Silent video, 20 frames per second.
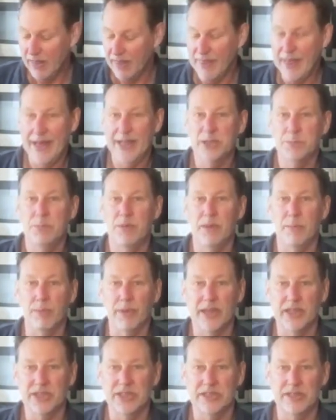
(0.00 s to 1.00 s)
That's been the
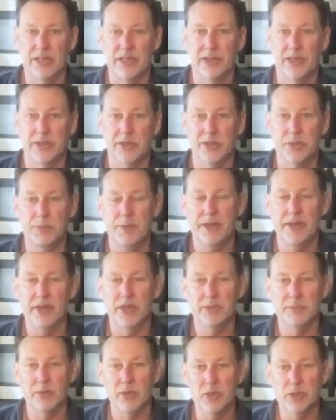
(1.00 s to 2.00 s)
blessing and the curse
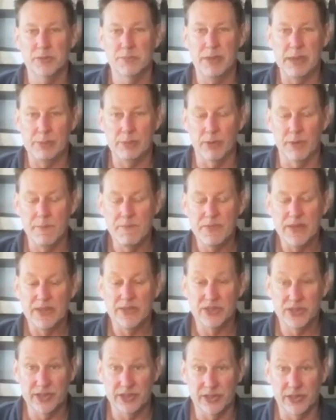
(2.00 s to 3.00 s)
because most people
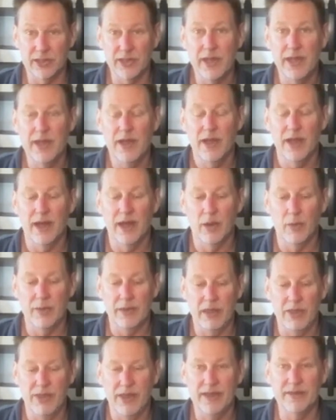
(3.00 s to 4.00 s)
still, uh, when
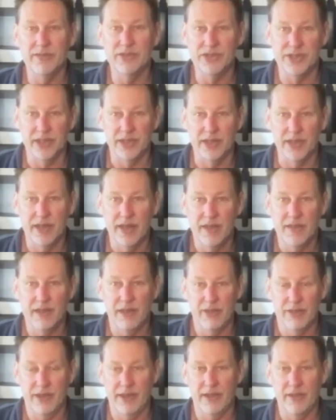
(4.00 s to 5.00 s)
they think of Zin,
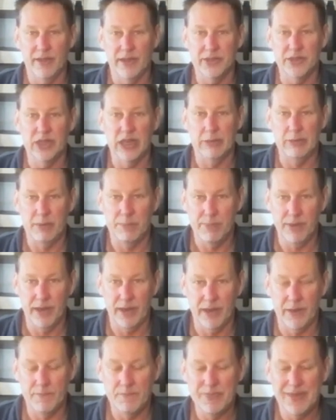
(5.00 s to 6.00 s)
they think it's going to be
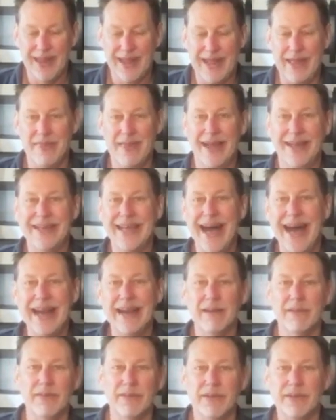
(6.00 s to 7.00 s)
pink. And that
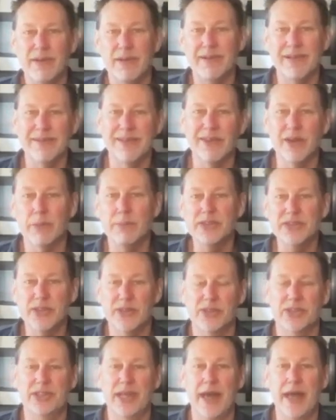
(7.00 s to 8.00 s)
kind of little
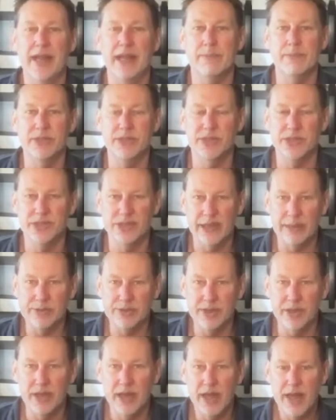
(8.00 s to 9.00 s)
misunderstanding and
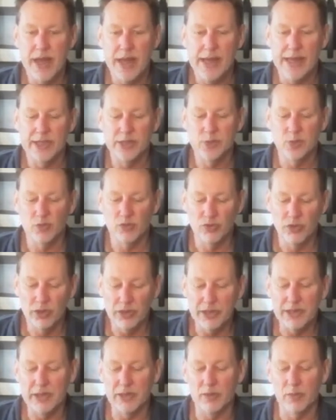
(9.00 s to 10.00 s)
misconception has
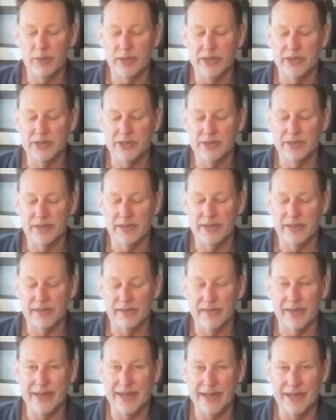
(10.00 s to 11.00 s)
really what has uh,
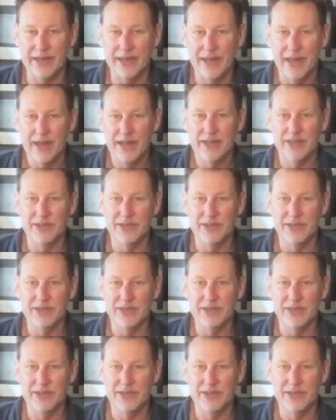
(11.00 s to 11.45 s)
led